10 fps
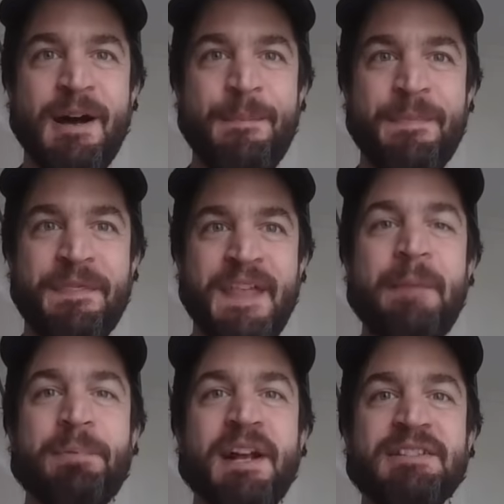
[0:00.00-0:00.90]
um,
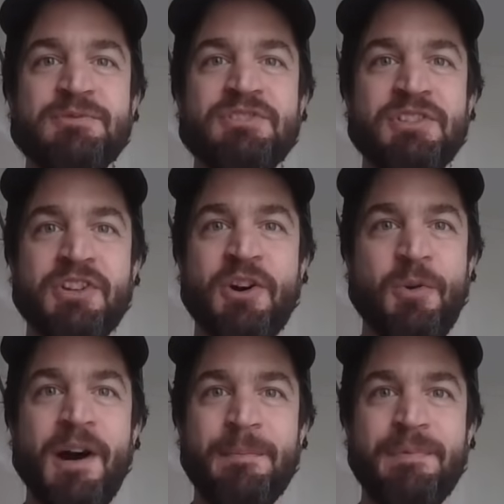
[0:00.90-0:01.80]
that price was going to
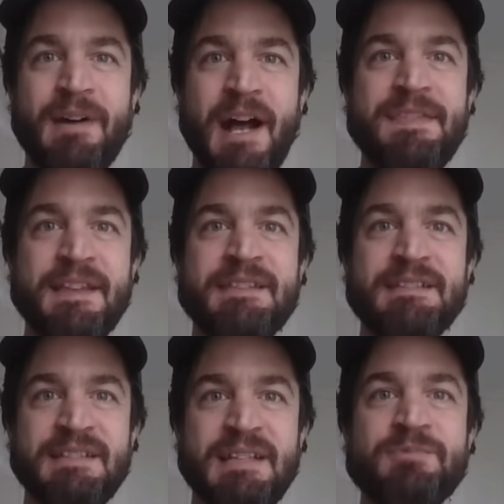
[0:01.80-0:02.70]
go up. I think
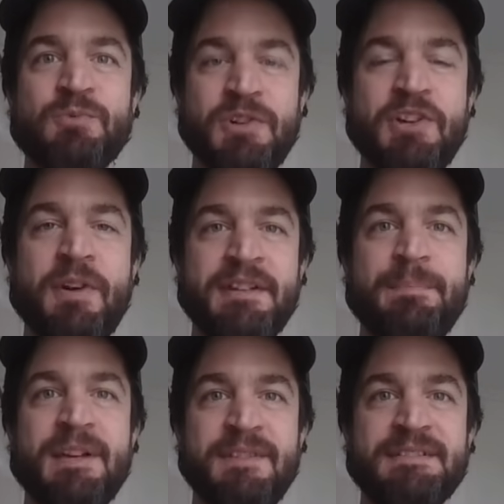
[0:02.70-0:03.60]
that teams were going to
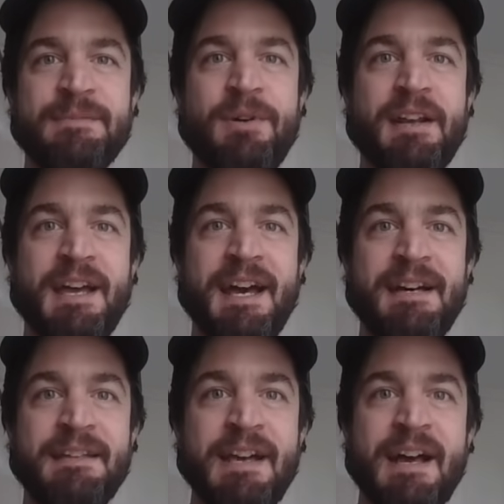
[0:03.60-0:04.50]
pivot to
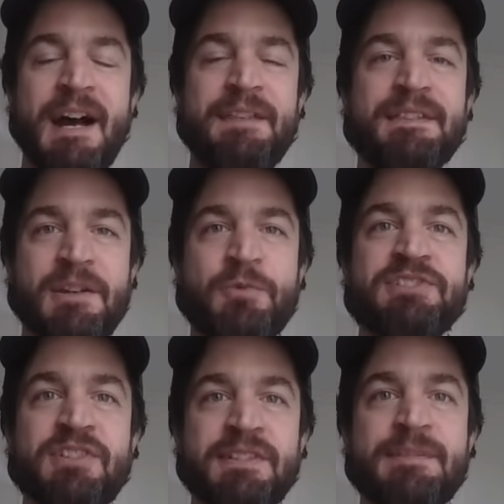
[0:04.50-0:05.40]
Monahan. I think there
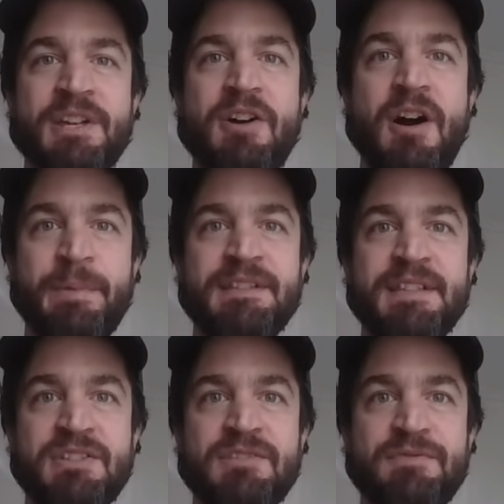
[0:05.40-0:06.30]
was going to be
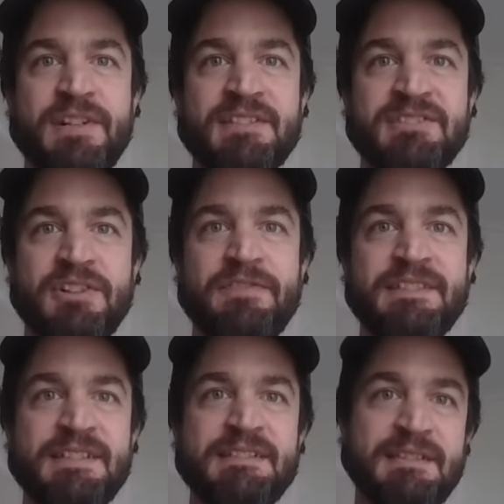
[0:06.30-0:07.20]
competition for his
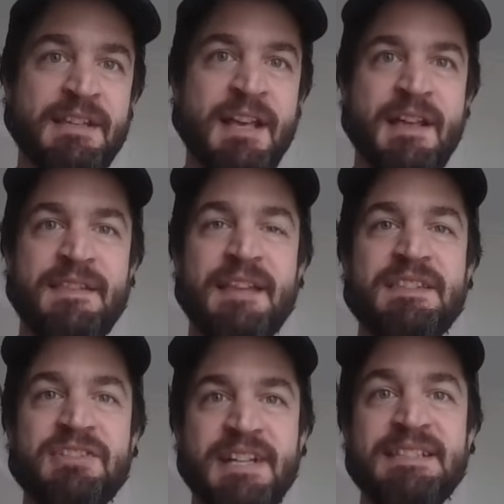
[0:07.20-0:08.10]
services, and that
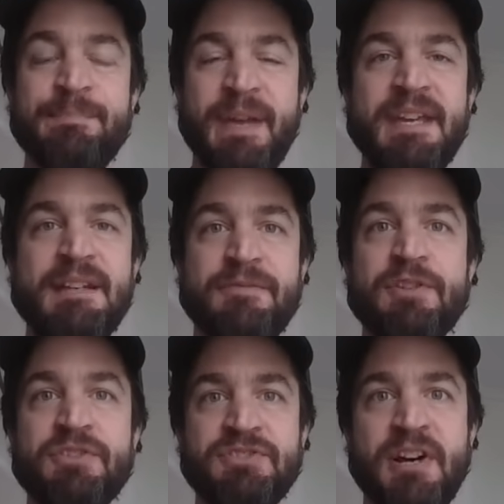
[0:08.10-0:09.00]
the Jets paid a
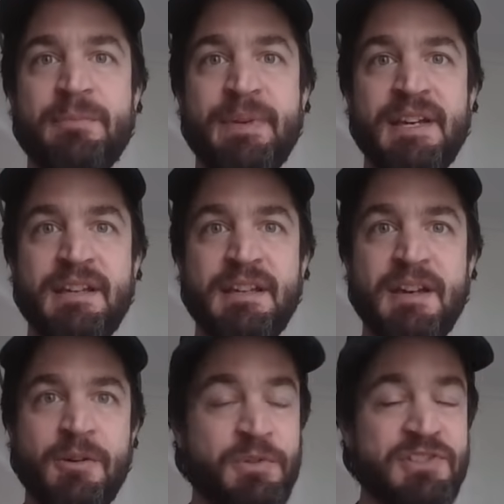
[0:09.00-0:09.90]
first-round pick,
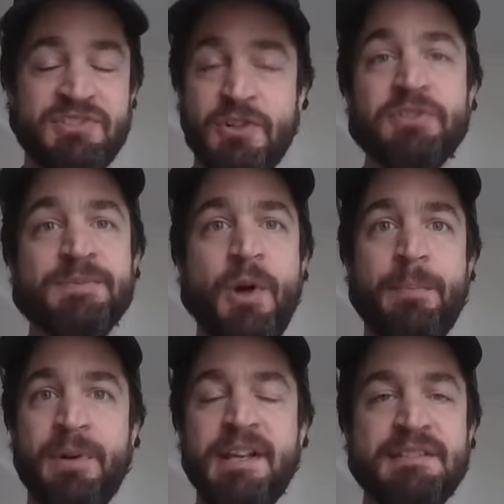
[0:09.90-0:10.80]
which is no
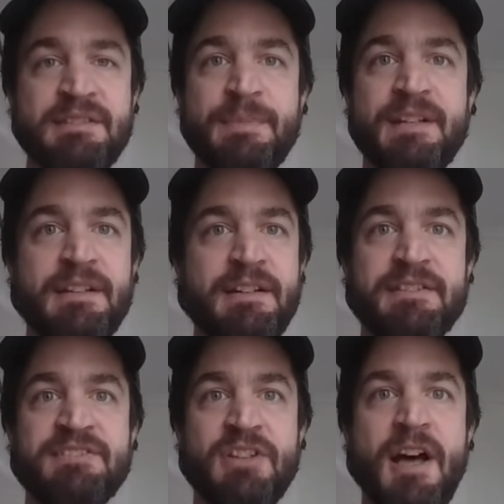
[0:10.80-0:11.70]
small price, to be clear.
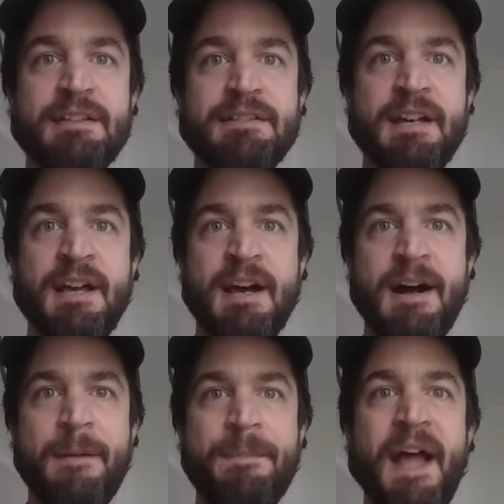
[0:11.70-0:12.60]
It's not.
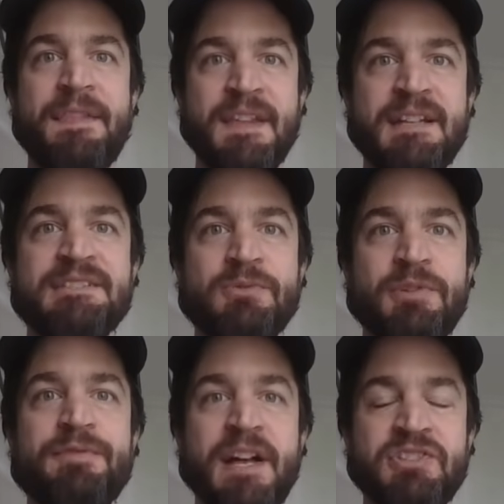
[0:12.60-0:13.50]
Um, I think it's a
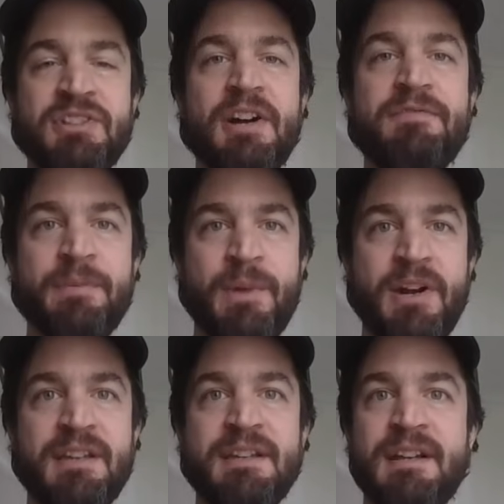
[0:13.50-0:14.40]
reflection of the
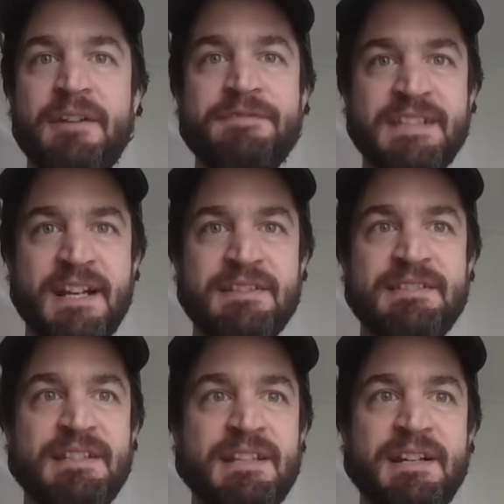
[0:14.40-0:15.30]
market, of
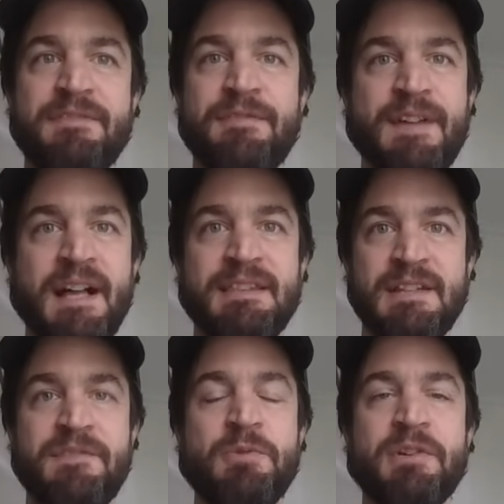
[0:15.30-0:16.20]
scarcity, and of the fact that
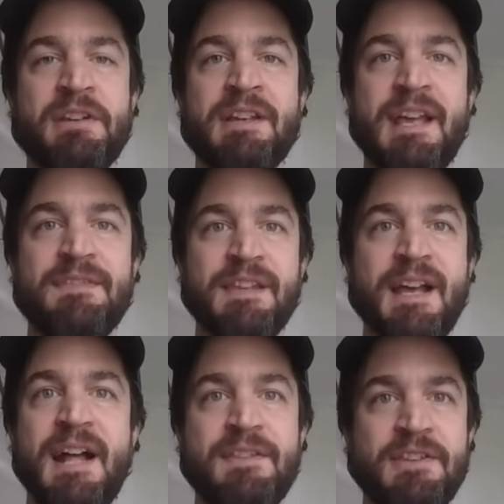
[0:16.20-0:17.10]
if you were going to get the
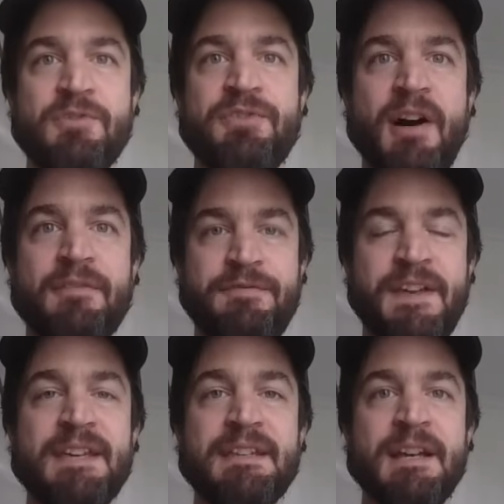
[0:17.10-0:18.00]
guy that you thought
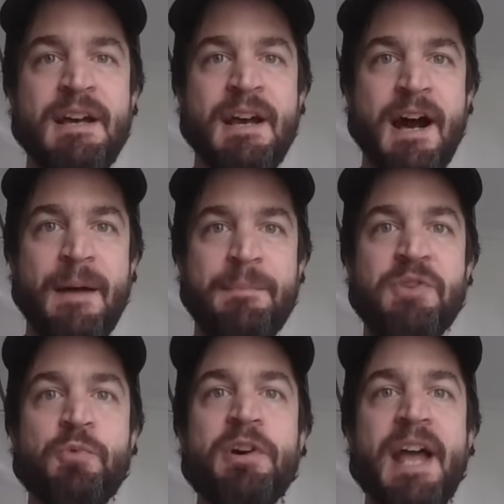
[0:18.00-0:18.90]
fit, um,
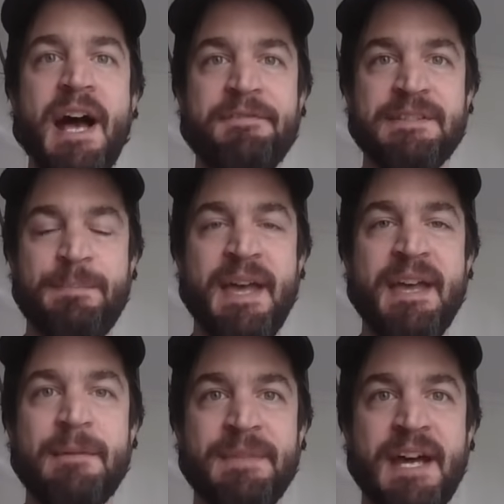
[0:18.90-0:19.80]
you would have to
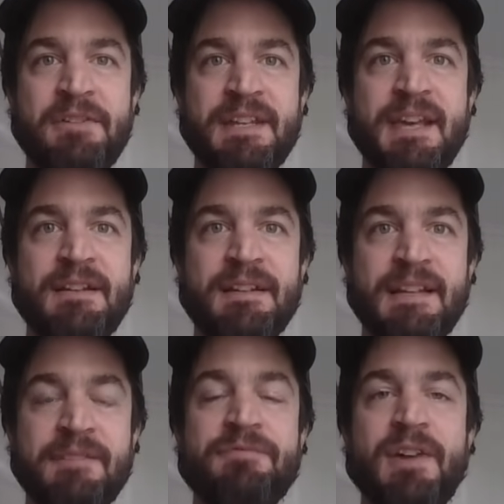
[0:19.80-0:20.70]
pay up now to get
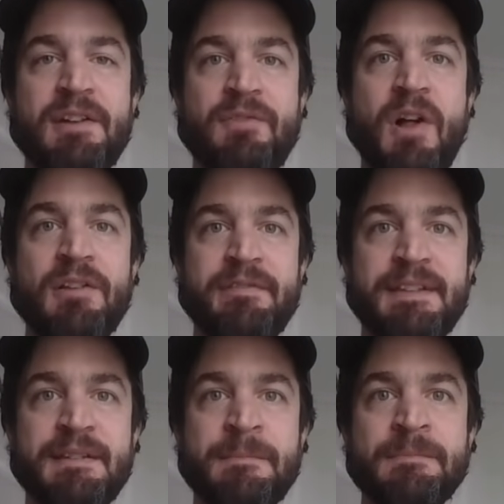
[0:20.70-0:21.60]
in front of all of
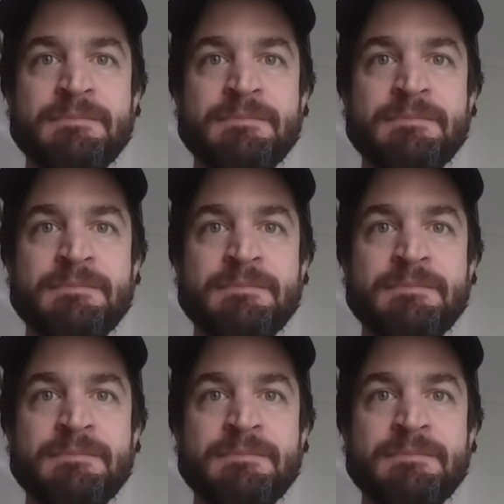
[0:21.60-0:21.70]
it.